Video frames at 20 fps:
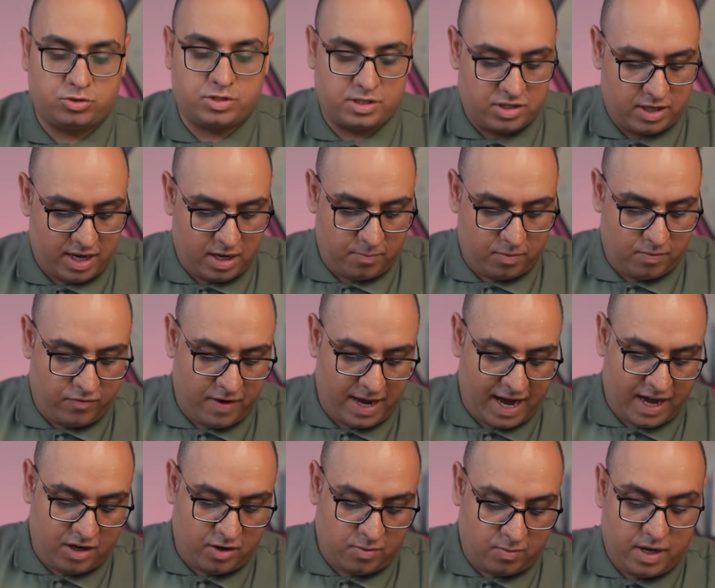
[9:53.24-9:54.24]
the type of
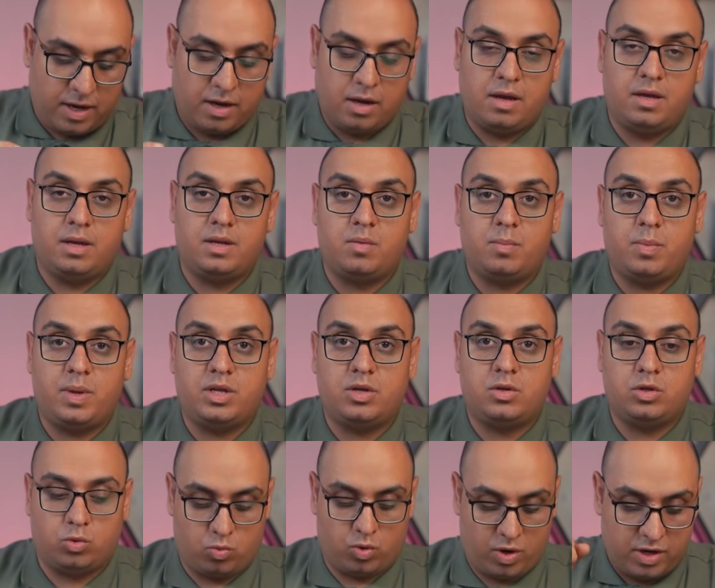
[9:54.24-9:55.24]
vacuuming. whether
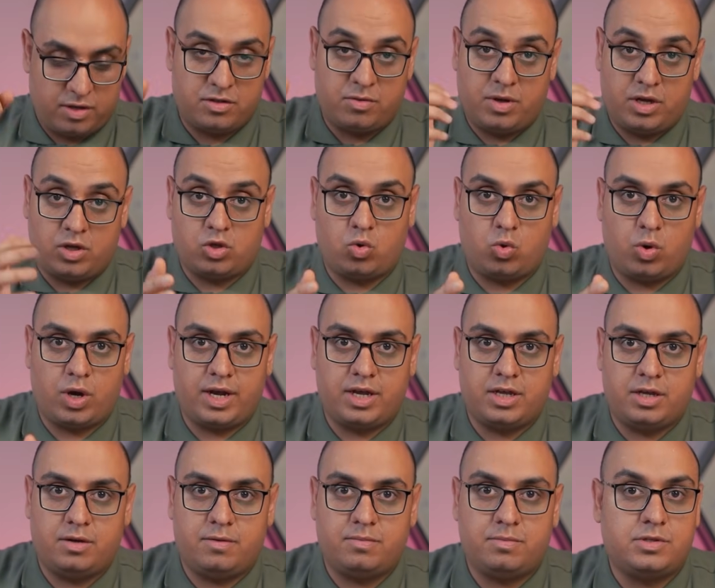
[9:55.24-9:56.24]
you want it to be
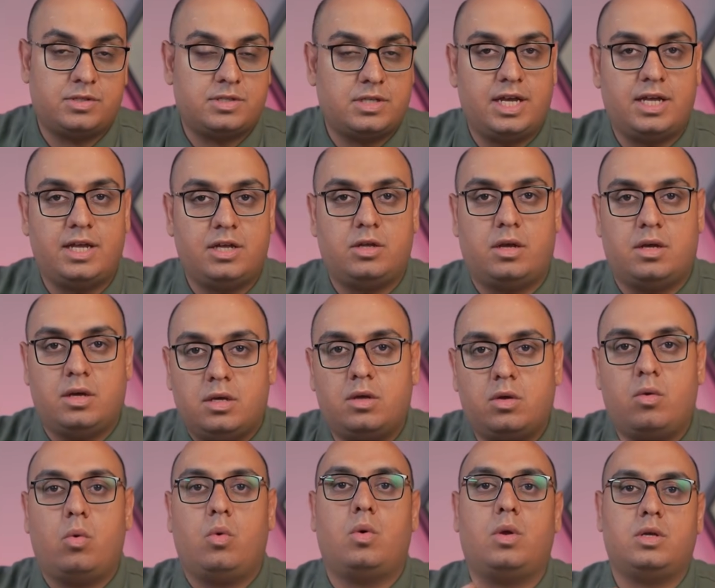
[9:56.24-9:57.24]
quick, standard,
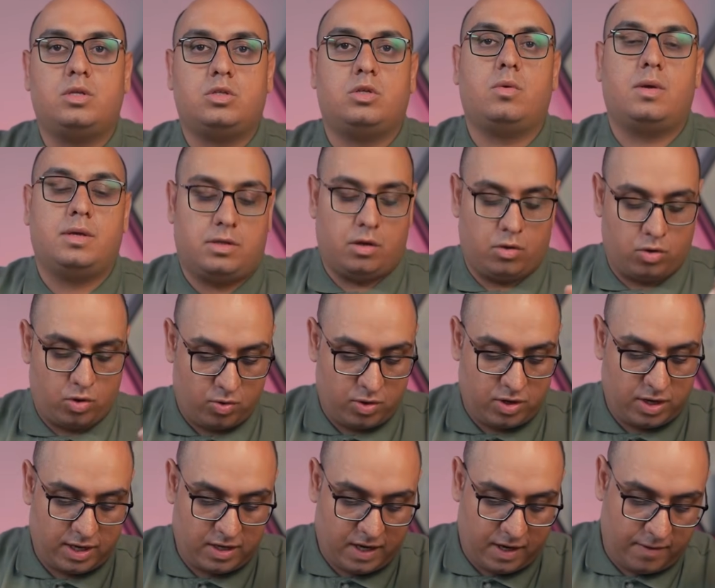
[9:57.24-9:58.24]
or do a thorough
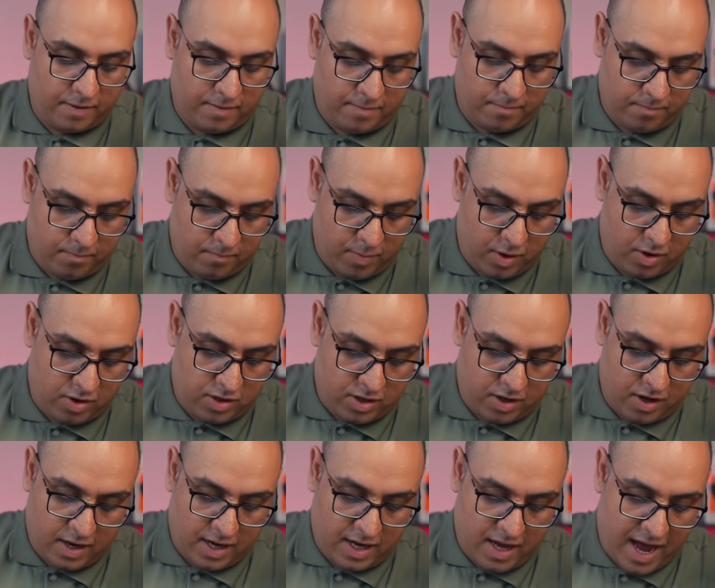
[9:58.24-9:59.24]
cleaning.
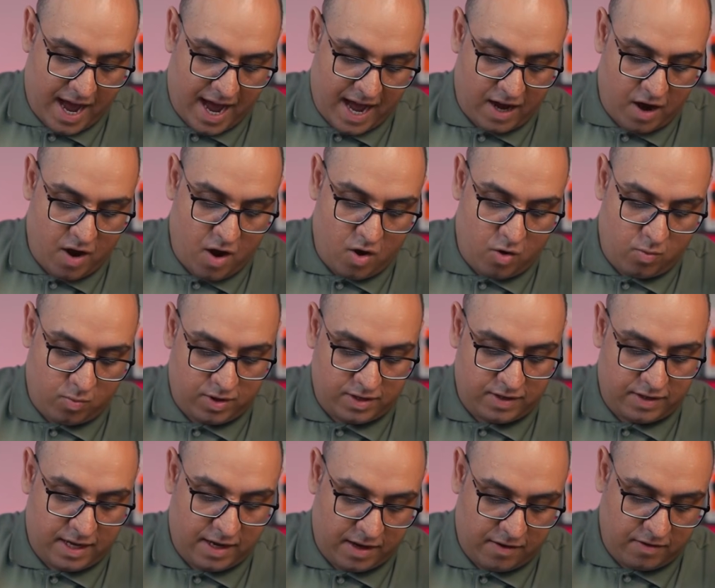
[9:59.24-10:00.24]
Personally, I always
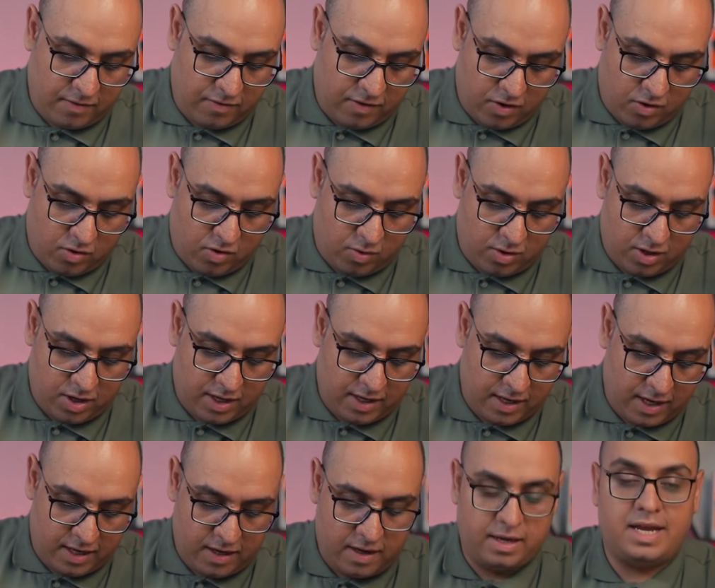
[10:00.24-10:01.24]
set it to thorough
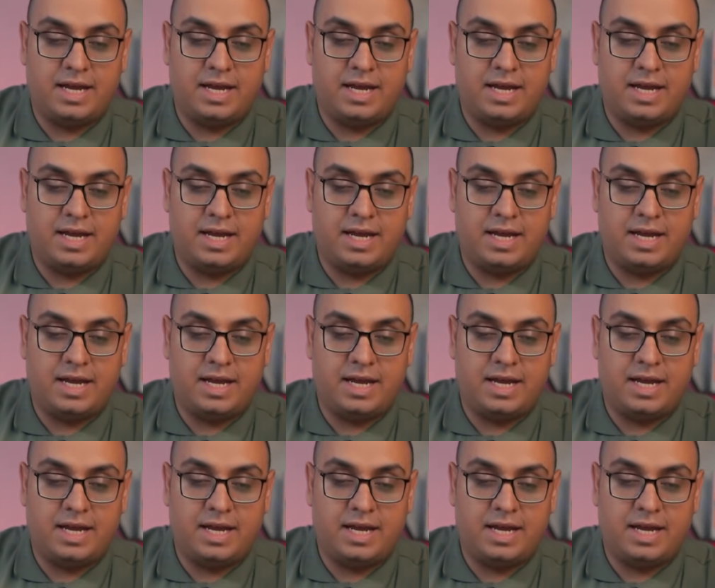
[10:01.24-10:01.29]
cleaning,